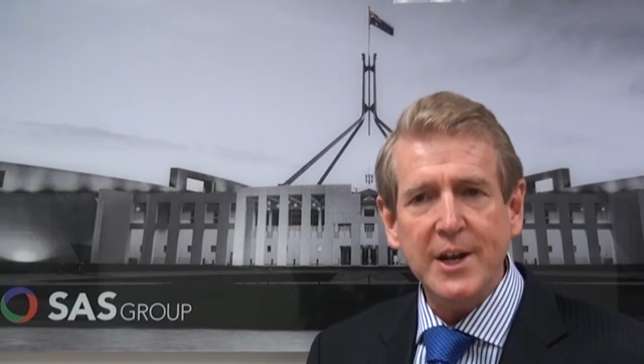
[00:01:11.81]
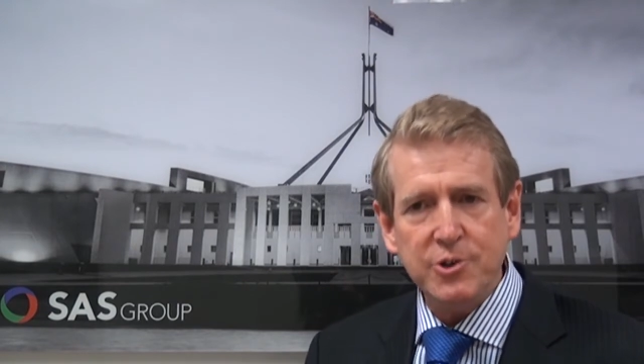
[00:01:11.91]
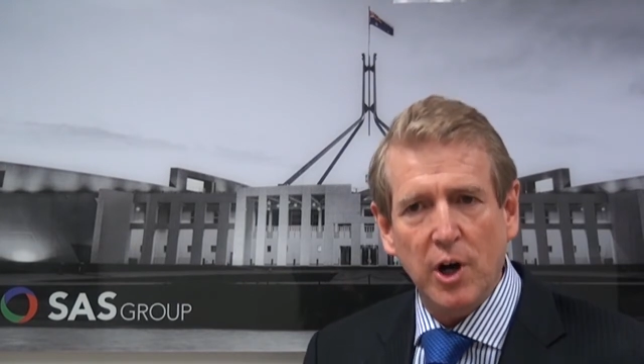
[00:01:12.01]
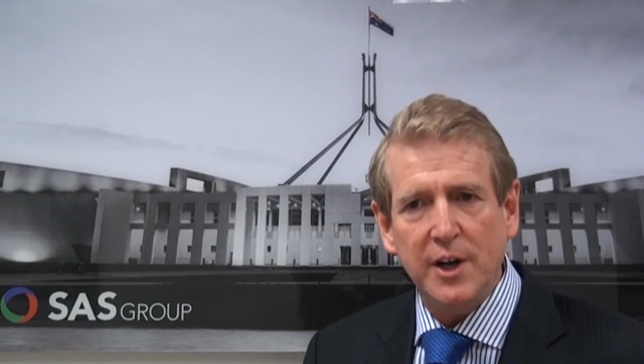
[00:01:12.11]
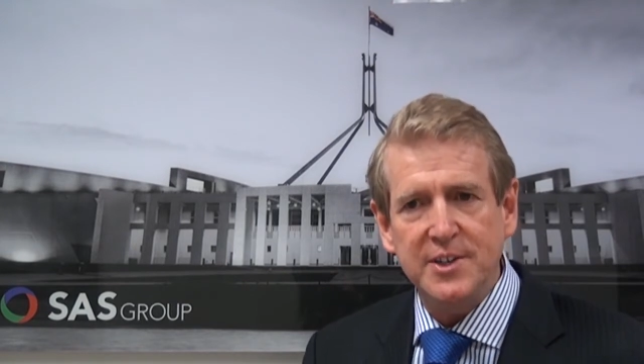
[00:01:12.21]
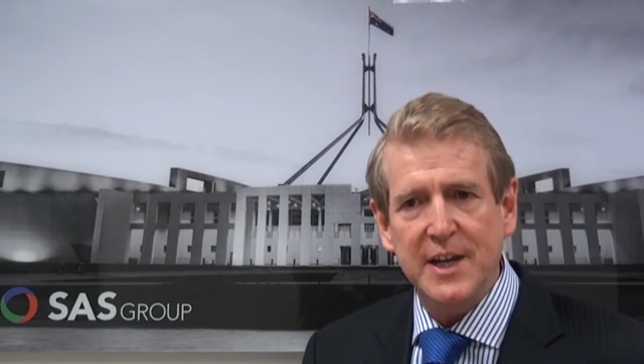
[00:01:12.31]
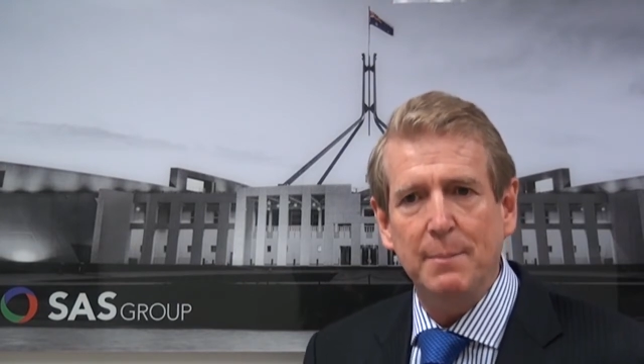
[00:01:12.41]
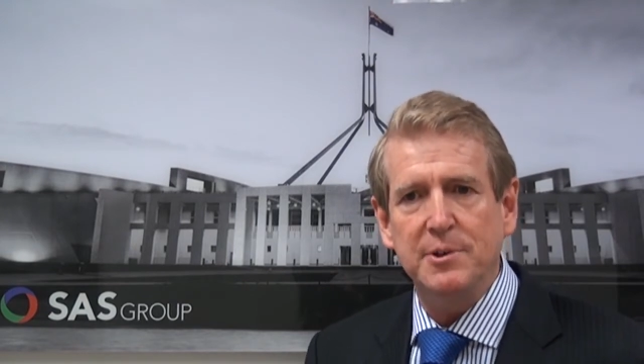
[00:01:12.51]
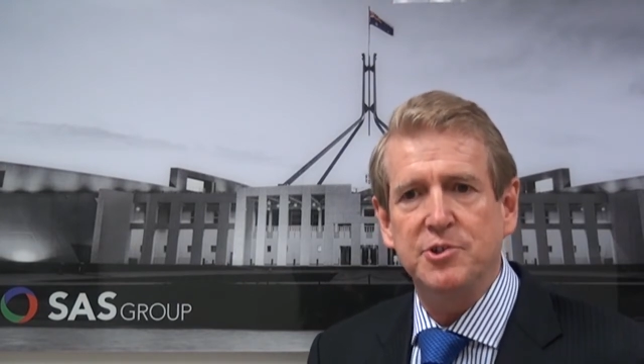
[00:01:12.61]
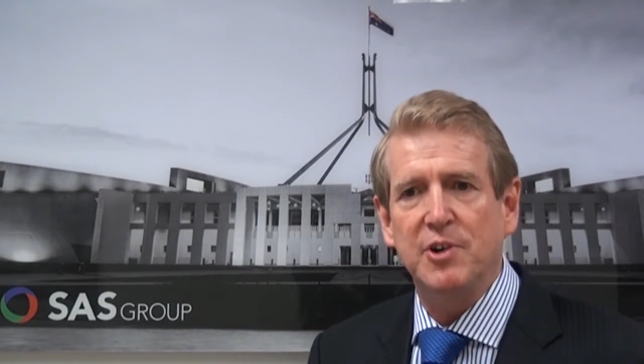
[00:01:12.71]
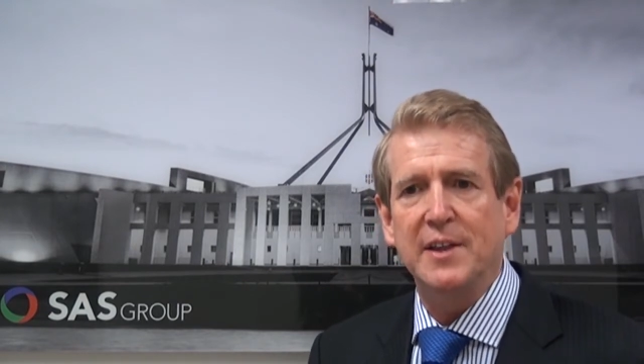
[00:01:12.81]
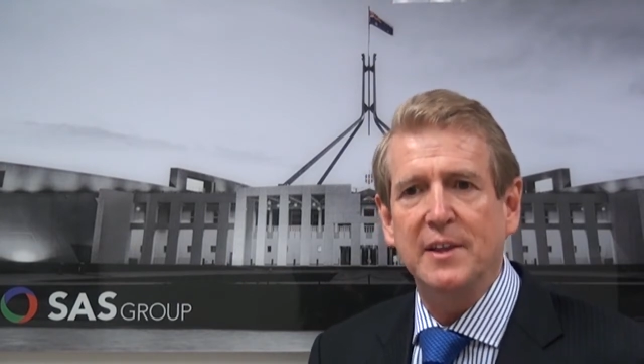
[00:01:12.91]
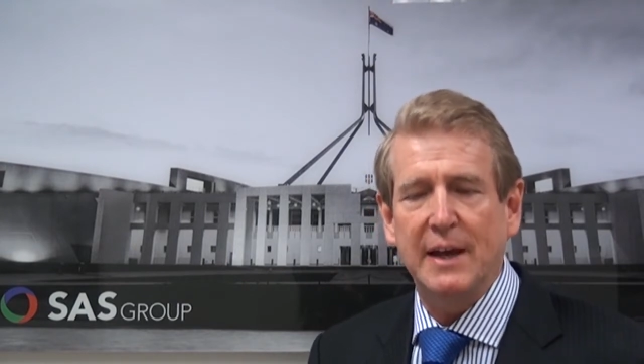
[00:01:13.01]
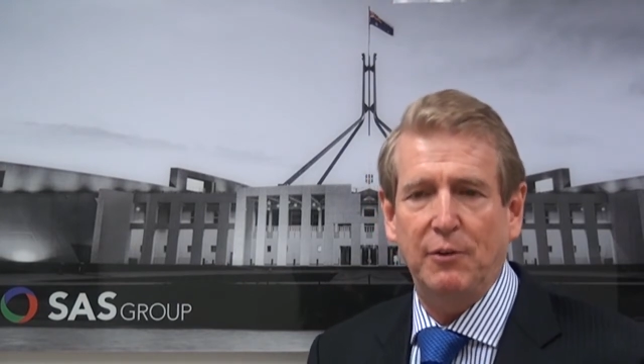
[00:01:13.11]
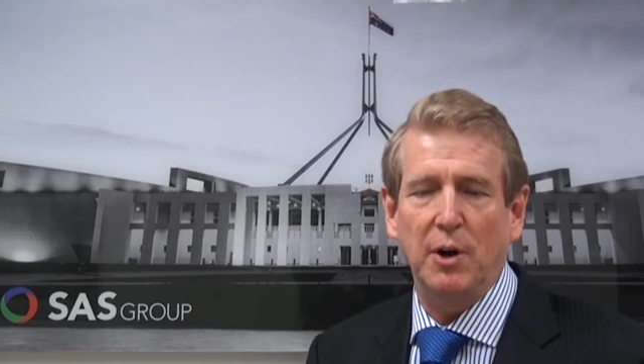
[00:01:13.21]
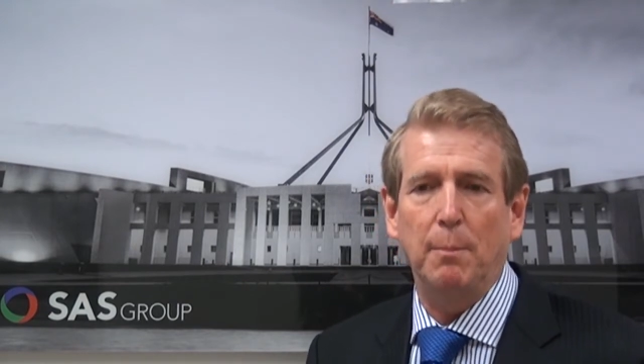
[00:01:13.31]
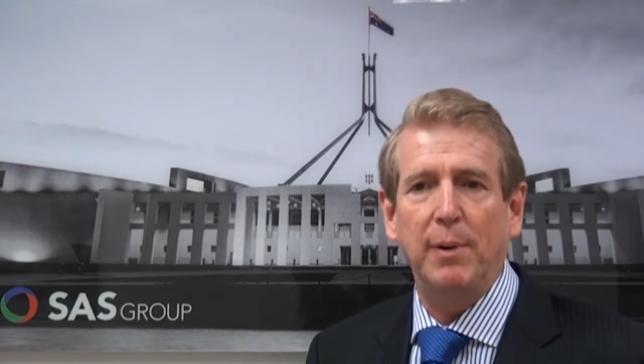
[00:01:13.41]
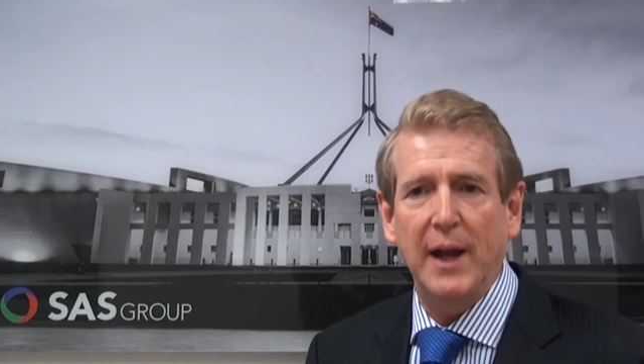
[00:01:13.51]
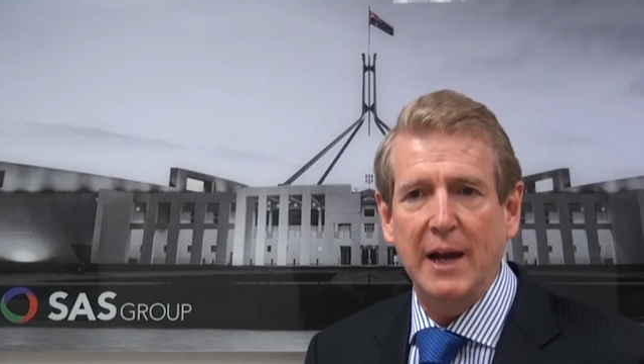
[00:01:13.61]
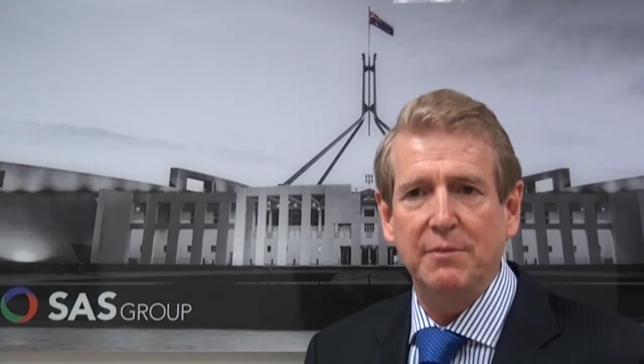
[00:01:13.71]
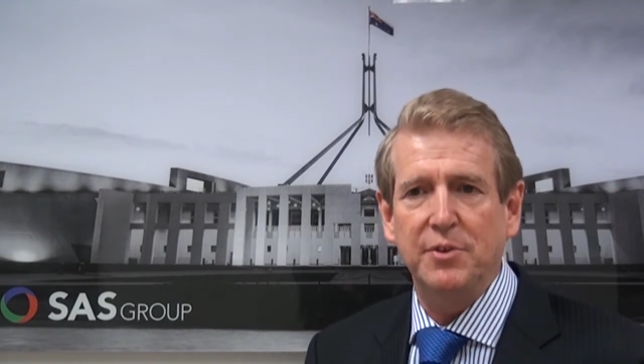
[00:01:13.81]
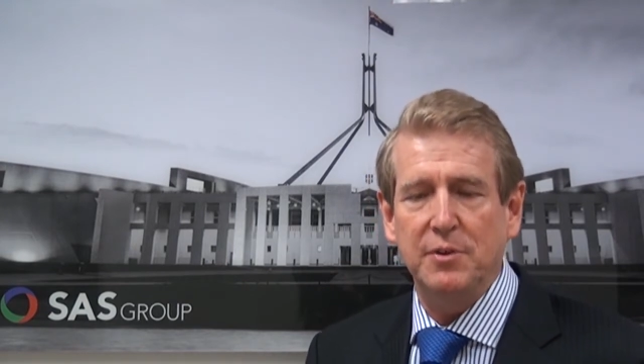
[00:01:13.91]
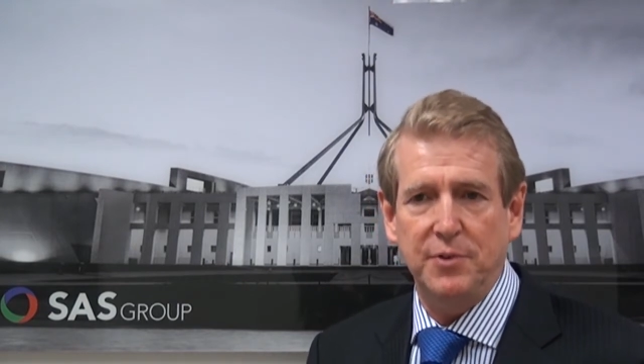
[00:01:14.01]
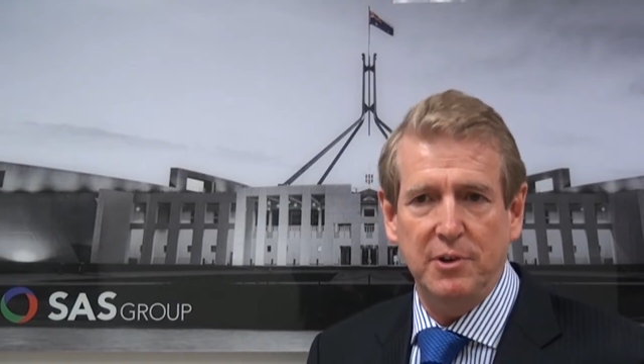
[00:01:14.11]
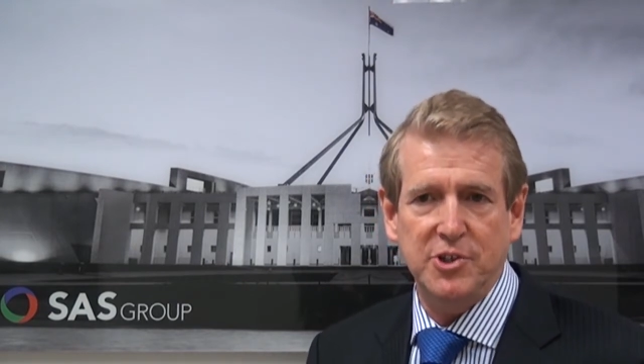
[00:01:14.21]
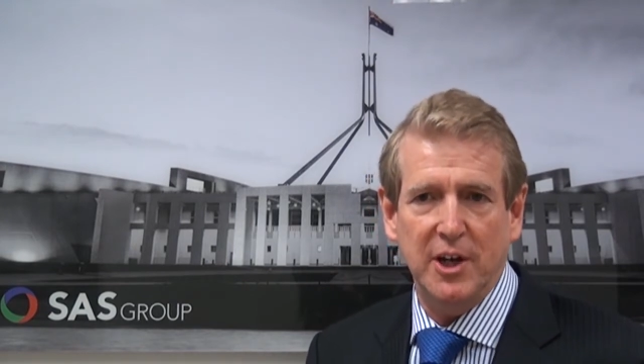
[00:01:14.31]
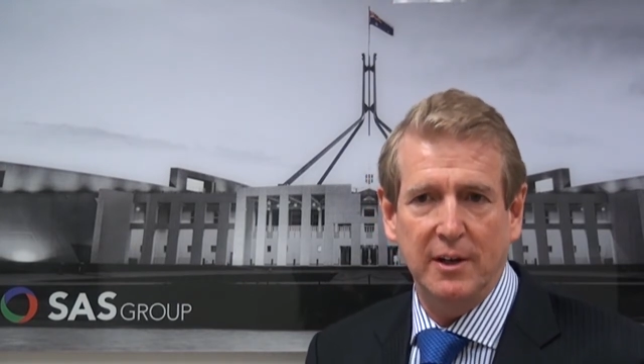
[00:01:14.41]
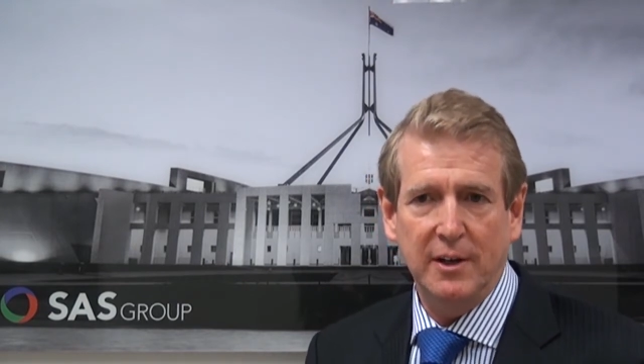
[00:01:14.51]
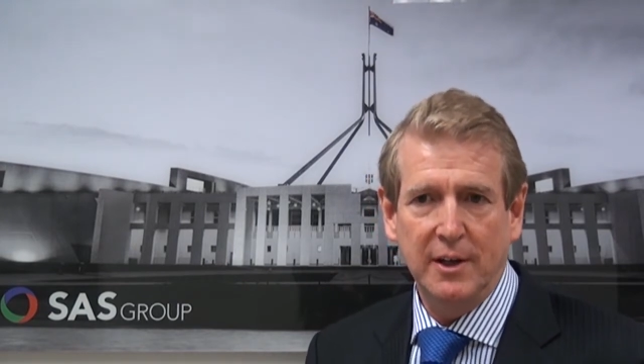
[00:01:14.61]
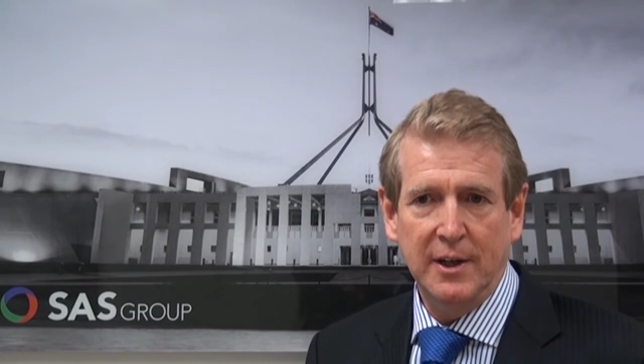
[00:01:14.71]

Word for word: and trying to demonstrate that they've got a plan for the future.